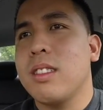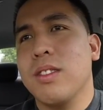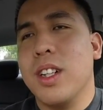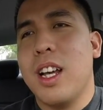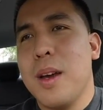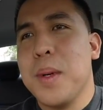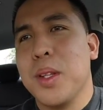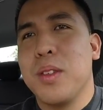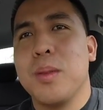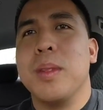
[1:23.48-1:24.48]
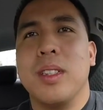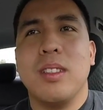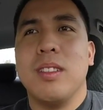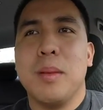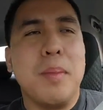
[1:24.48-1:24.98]
Well, I am on the road, but
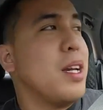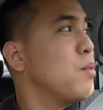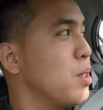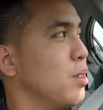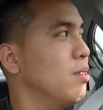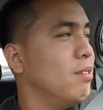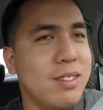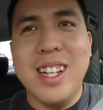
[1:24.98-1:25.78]
the main road.